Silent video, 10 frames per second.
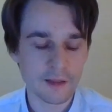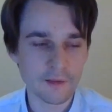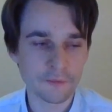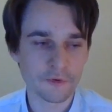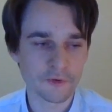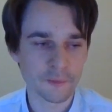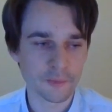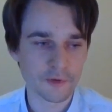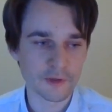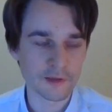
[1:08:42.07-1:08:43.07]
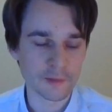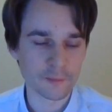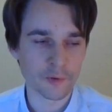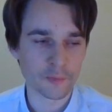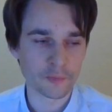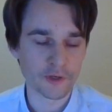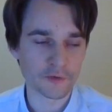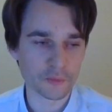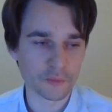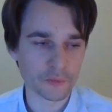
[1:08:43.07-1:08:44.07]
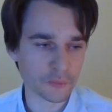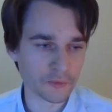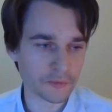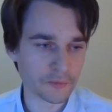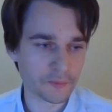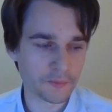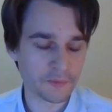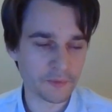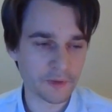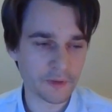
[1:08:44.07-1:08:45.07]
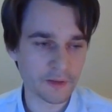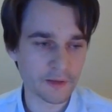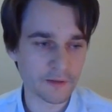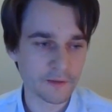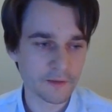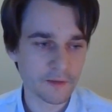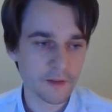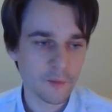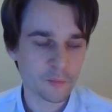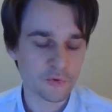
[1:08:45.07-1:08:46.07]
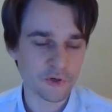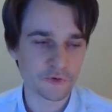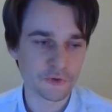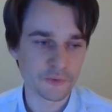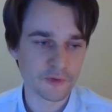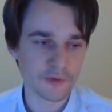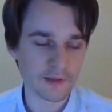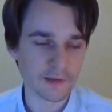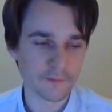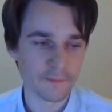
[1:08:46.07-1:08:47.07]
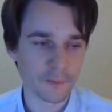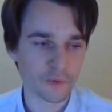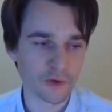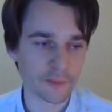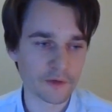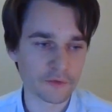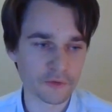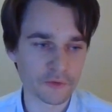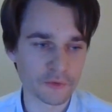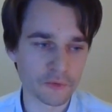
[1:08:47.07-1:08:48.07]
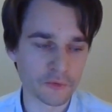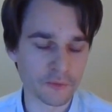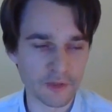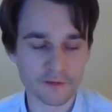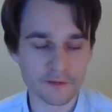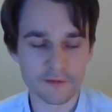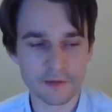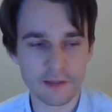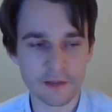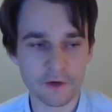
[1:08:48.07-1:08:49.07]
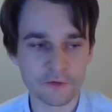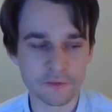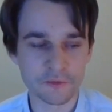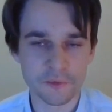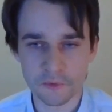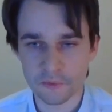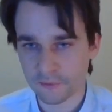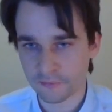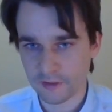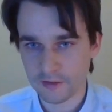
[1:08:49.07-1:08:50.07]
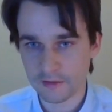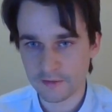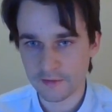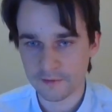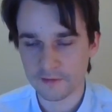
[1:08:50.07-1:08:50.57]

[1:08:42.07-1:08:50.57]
if, for example, the, the population would uh, pressure the prime minister to do something else, he can't do something else